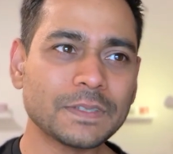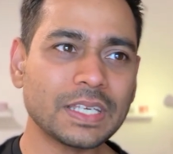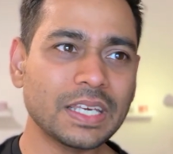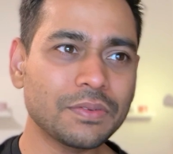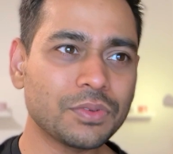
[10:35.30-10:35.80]

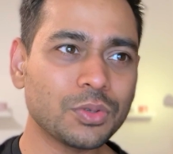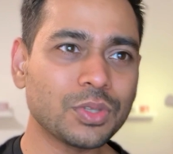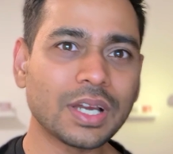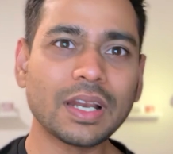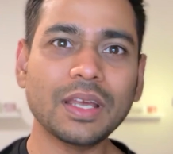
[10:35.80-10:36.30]
gives you the
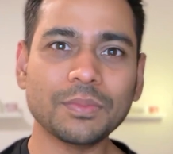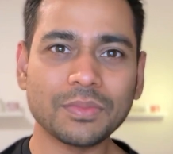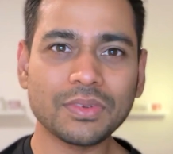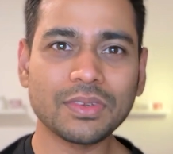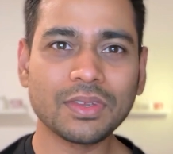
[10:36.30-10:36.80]

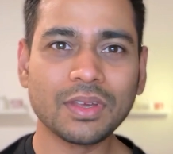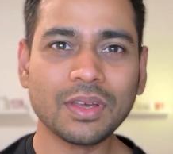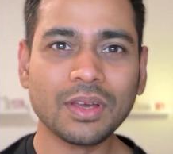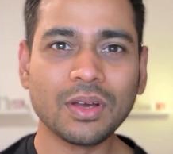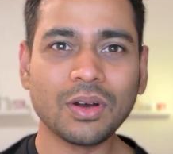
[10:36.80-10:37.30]
glimpse
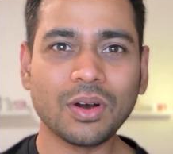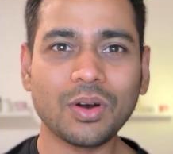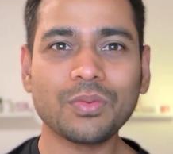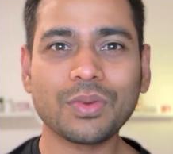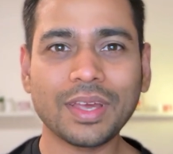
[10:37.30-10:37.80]

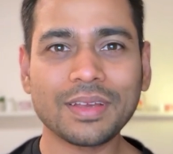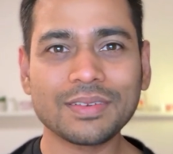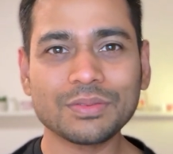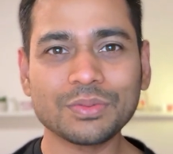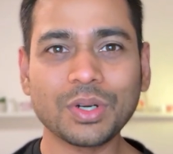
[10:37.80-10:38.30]
of like
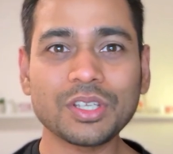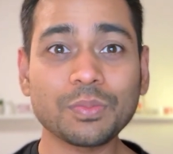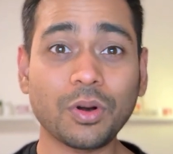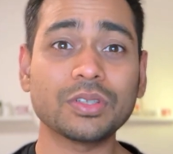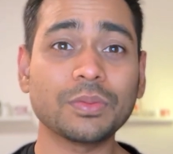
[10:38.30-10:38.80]
what is
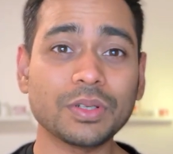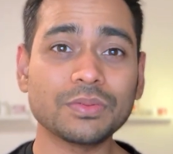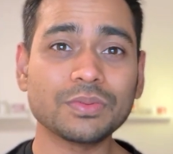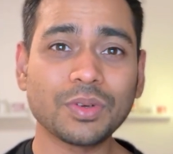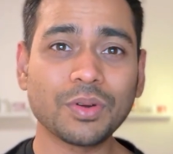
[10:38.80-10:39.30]
possible
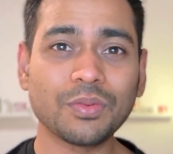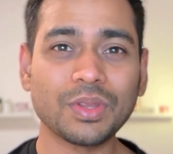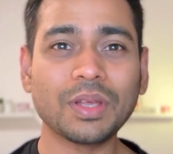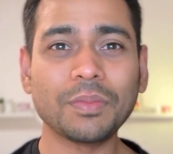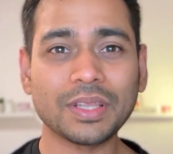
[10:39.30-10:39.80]

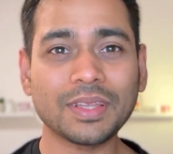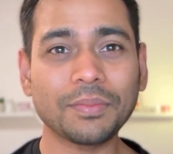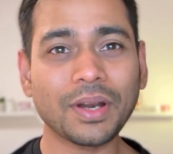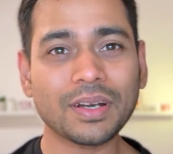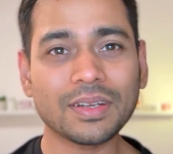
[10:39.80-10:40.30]
with the metta
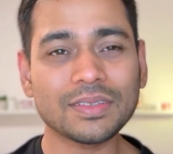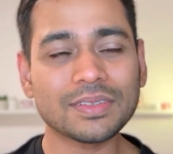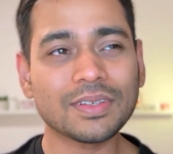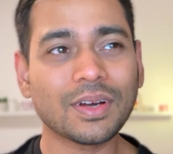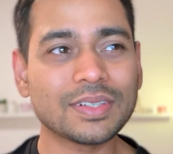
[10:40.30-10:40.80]
practice
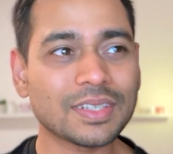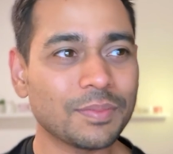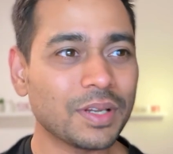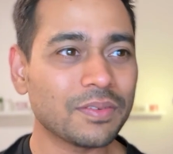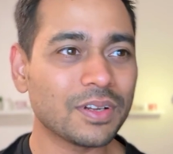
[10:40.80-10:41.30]
at
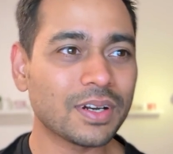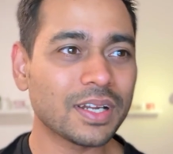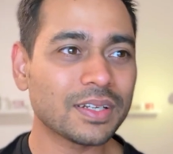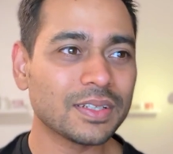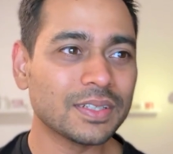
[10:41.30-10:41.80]
some level right